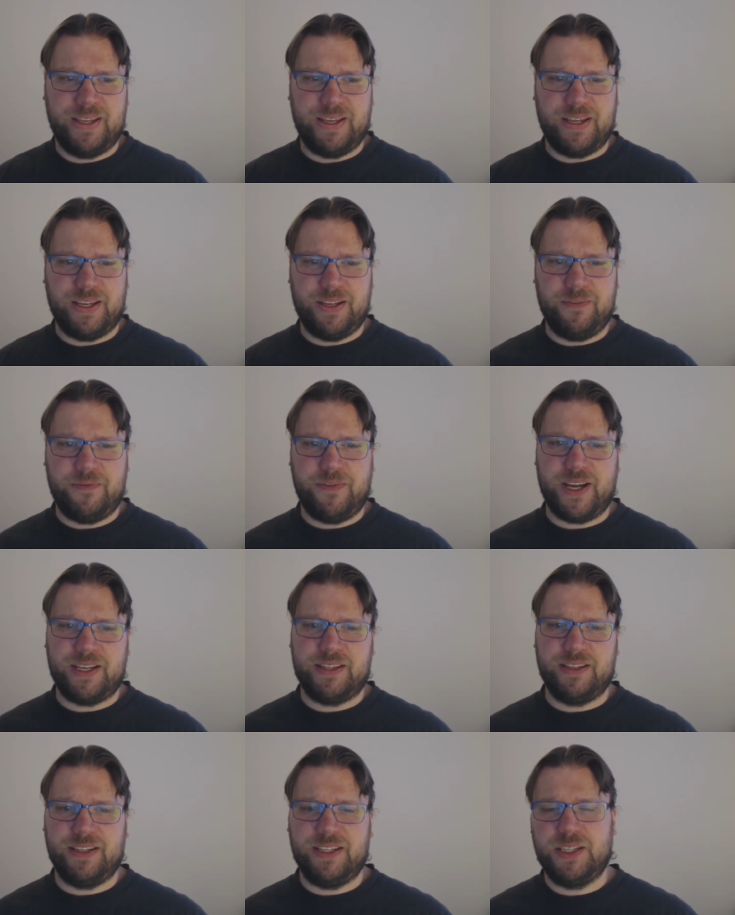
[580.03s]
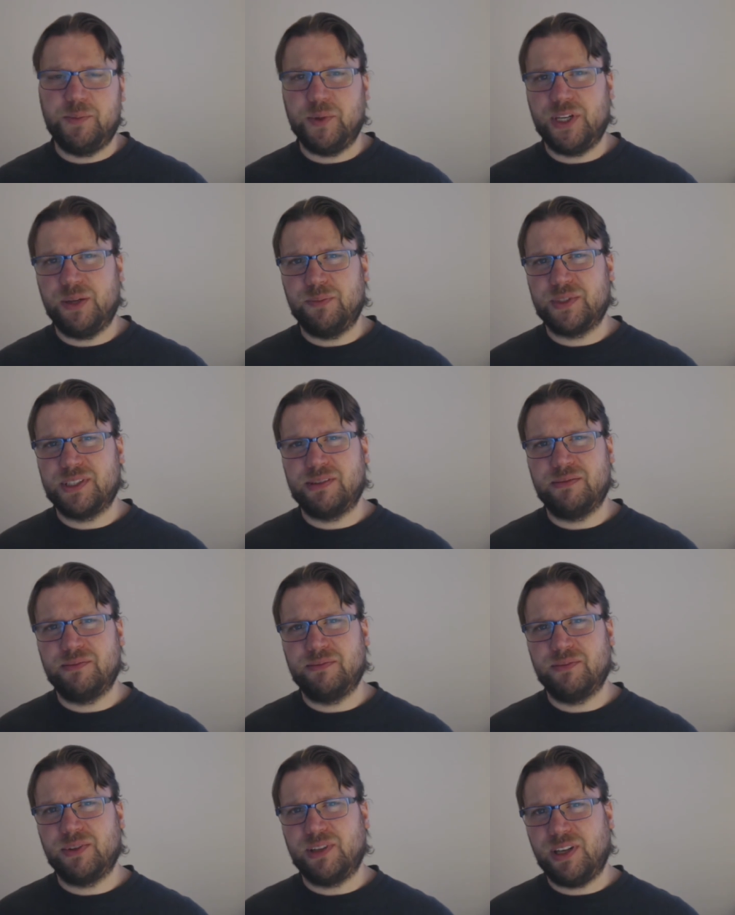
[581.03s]
In fact, it becomes
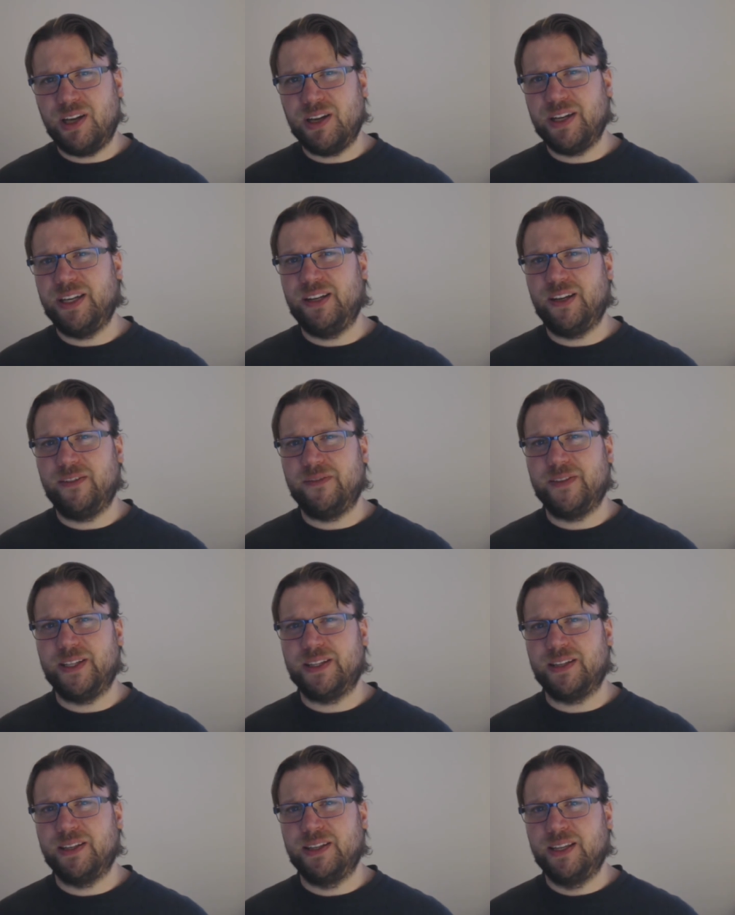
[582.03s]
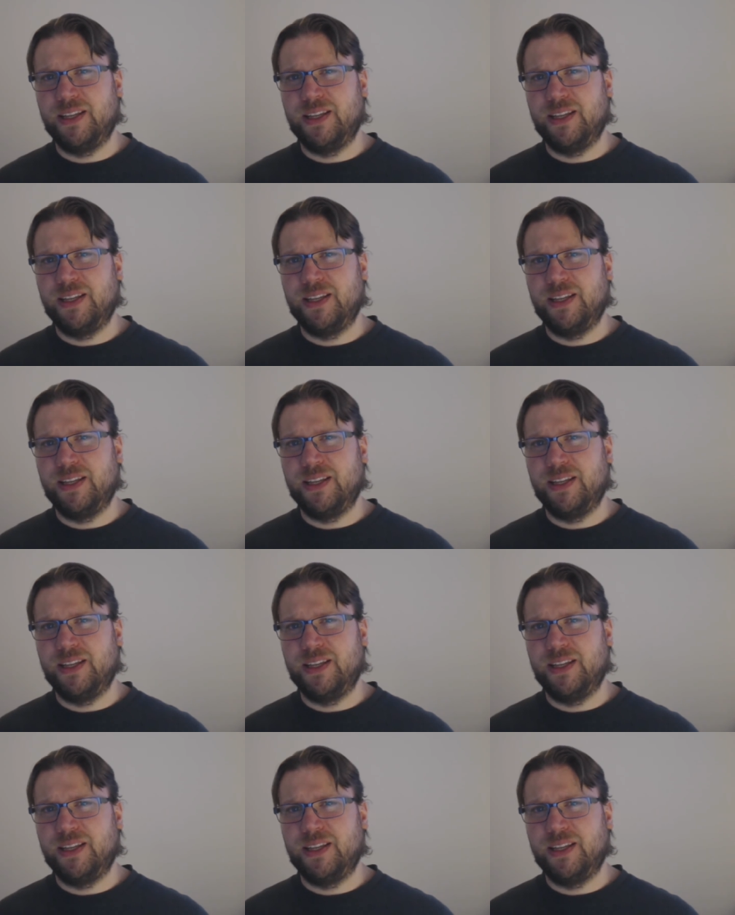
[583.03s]
clunky enough that